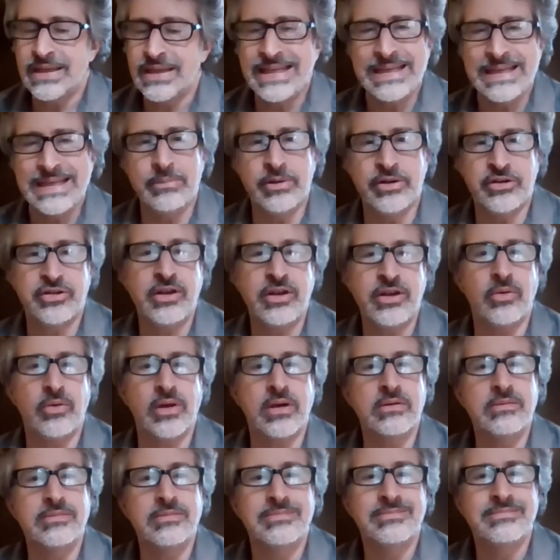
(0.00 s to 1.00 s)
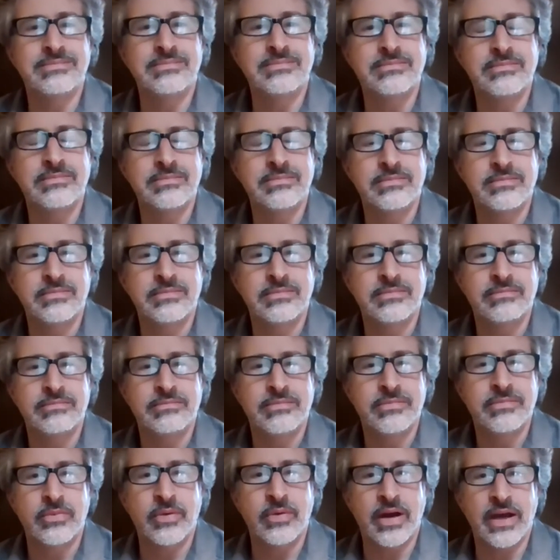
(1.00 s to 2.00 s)
immaterial.
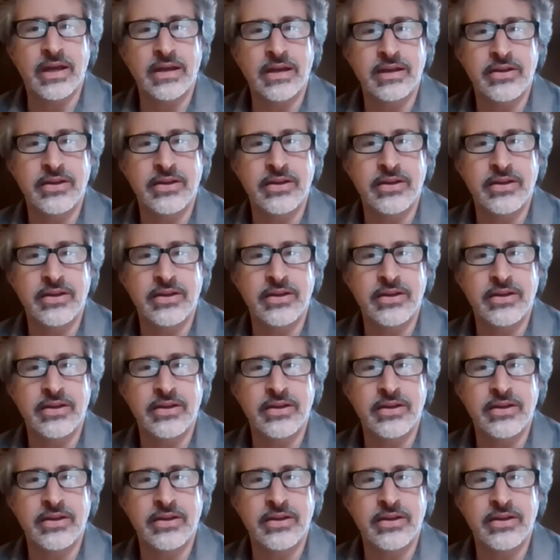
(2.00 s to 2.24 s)
right?